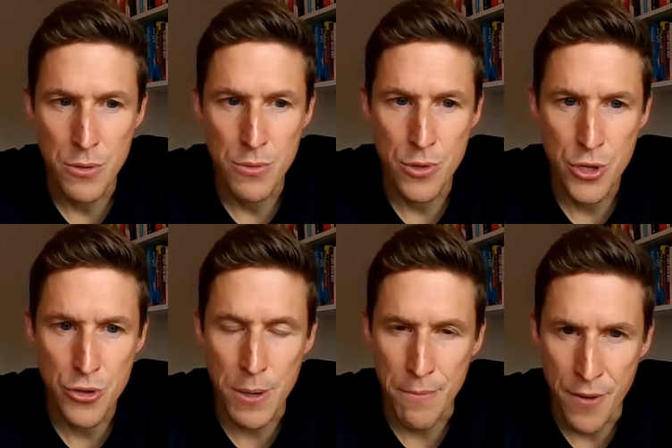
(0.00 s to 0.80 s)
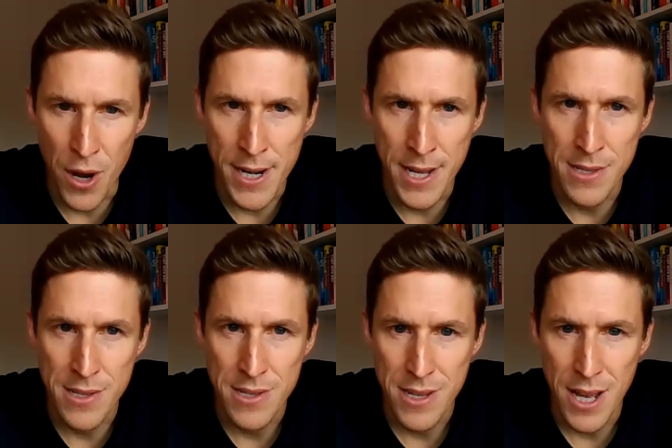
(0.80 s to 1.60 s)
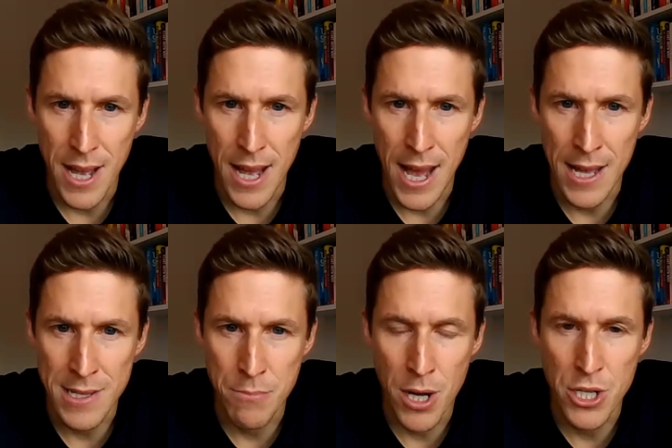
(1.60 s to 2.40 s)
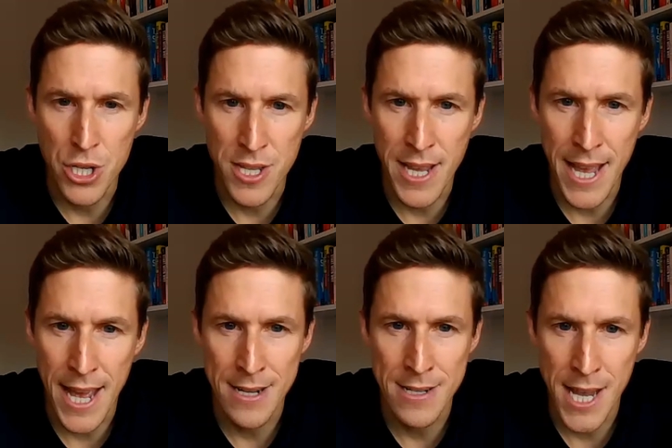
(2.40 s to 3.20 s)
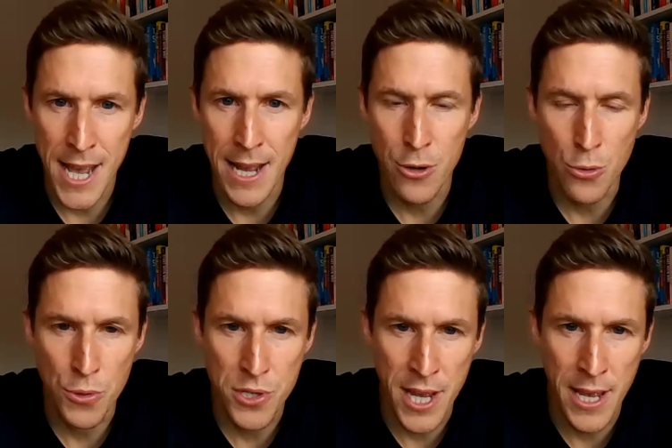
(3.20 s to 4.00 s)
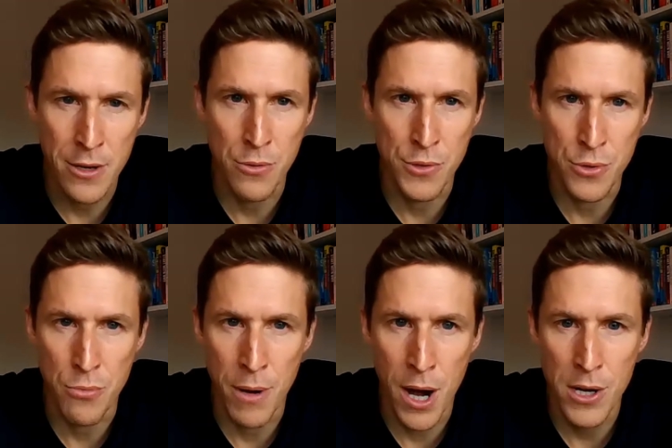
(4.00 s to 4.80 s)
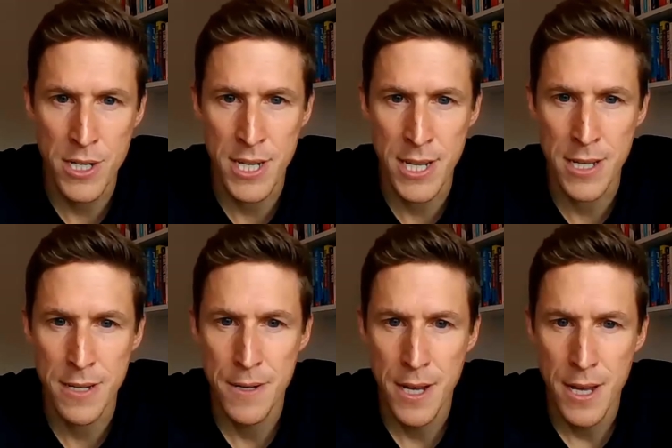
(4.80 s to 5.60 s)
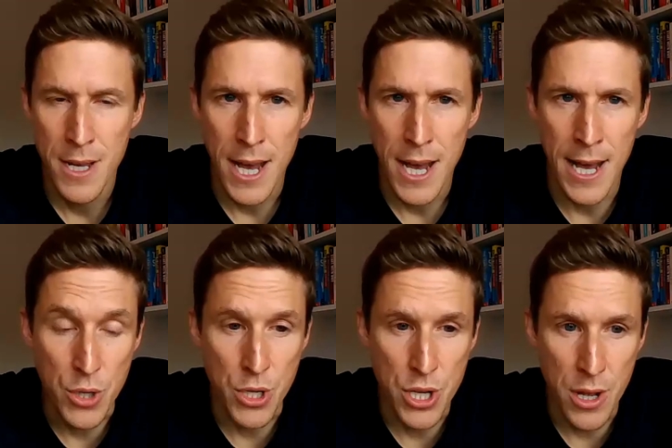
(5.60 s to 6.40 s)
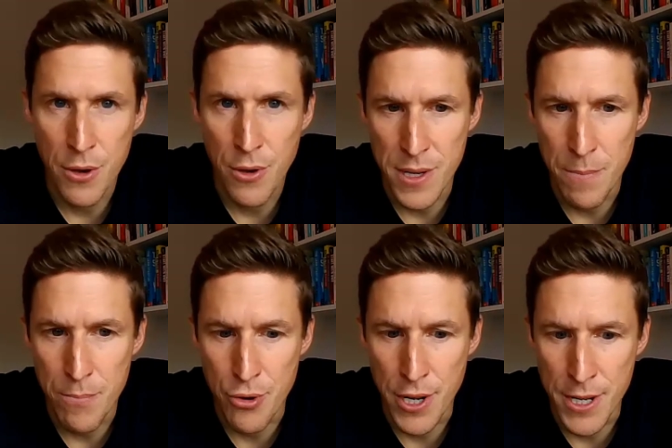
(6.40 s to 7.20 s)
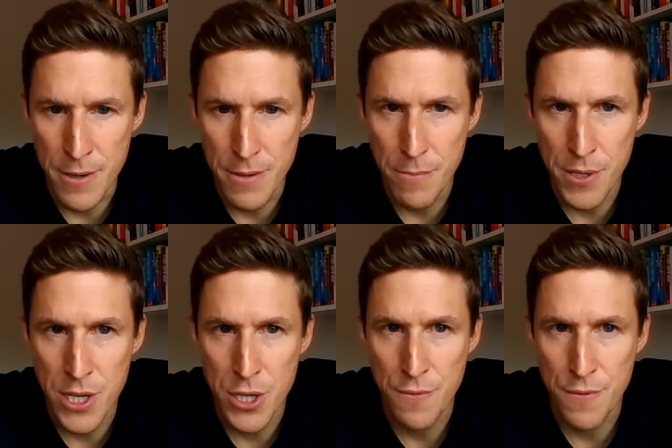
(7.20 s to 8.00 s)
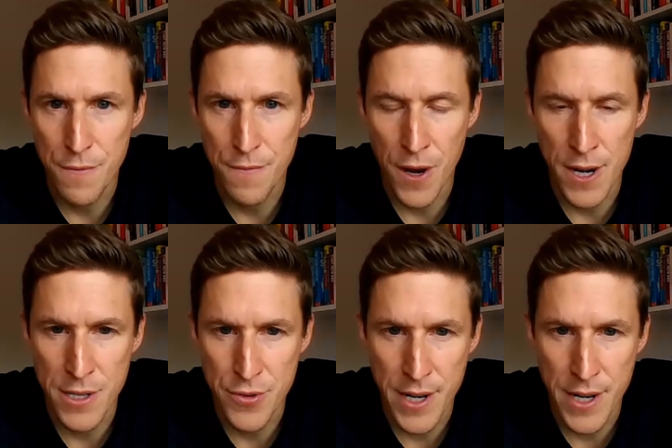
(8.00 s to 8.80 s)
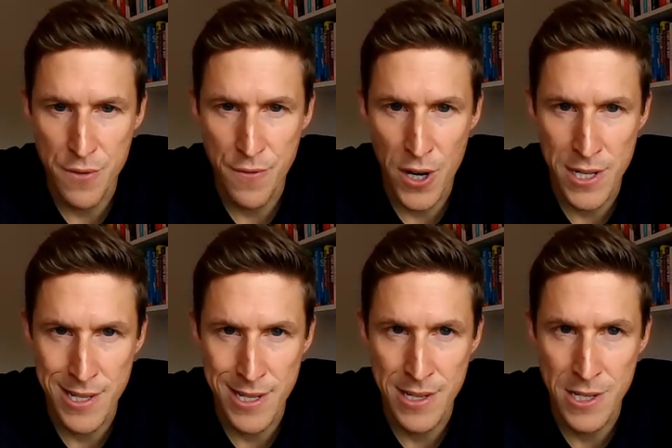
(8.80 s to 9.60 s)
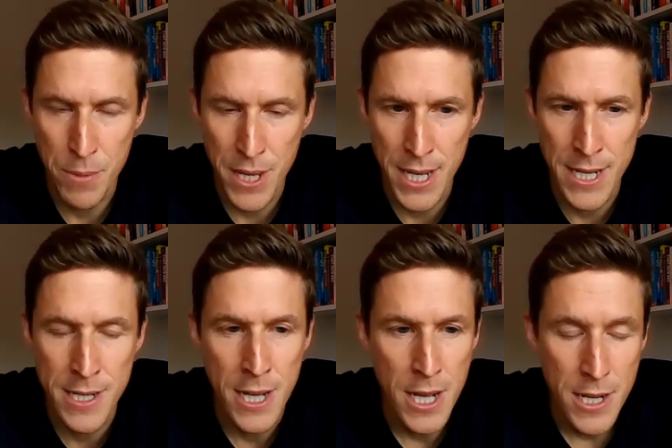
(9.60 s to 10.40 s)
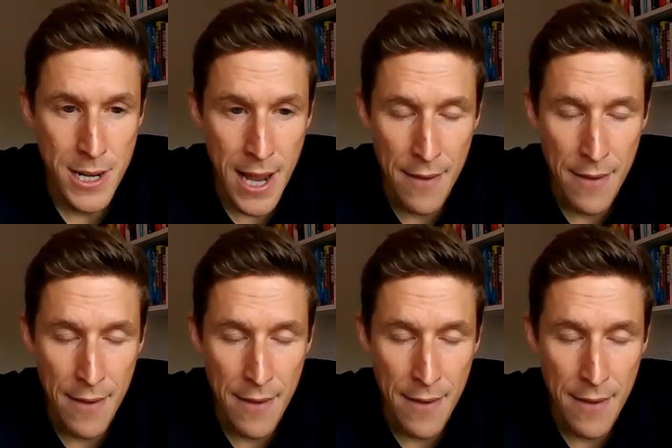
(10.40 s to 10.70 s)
to strip finance as much as they can tech or sales or marketing, which is obviously a brilliant position for finance directors, finance leaders to be in.